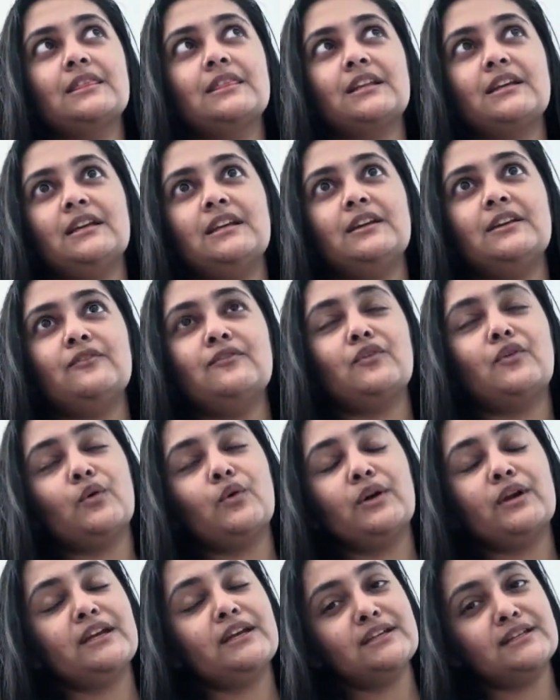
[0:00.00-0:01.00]

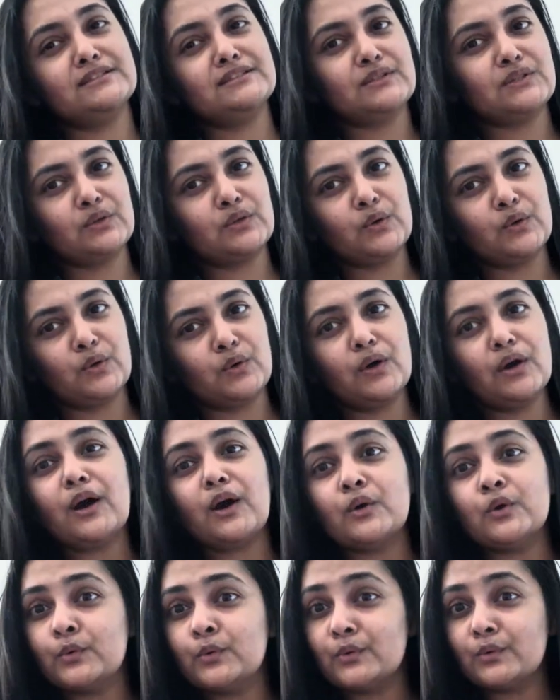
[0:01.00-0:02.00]
3-4 years ago
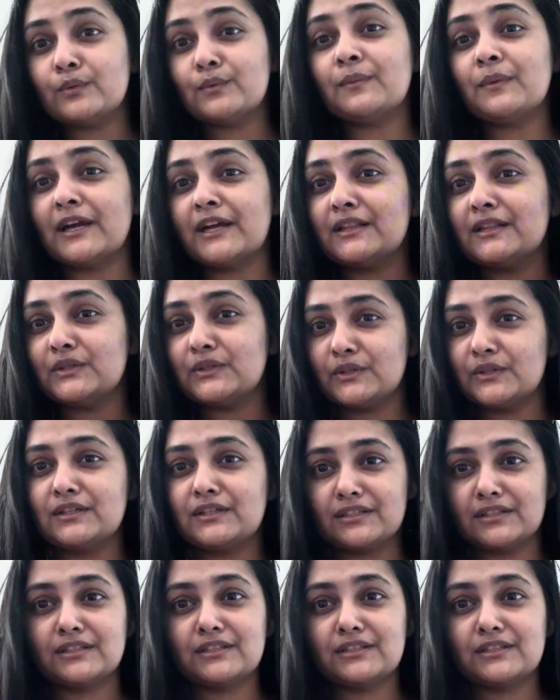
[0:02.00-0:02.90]
how my look.